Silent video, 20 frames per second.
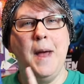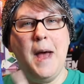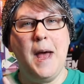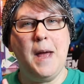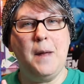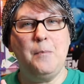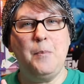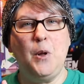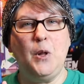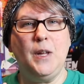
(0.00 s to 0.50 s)

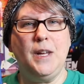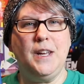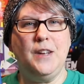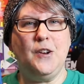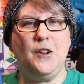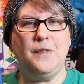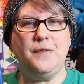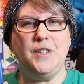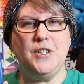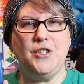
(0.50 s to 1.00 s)
and pulling it
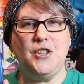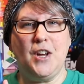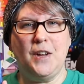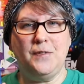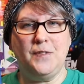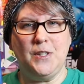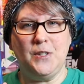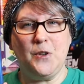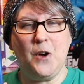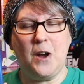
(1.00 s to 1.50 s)
off the
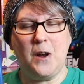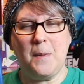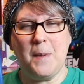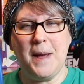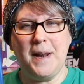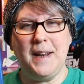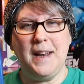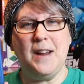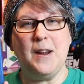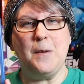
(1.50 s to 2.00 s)
shelf to talk
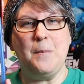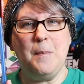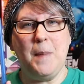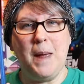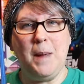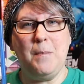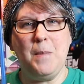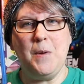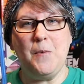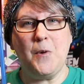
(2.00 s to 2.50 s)
about it here
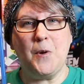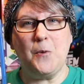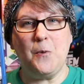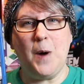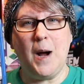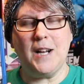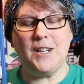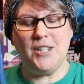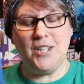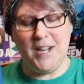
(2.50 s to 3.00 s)
made me want to
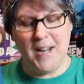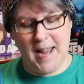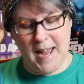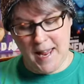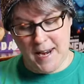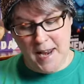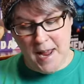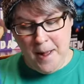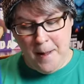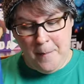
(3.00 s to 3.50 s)
watch it
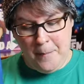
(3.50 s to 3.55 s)
again.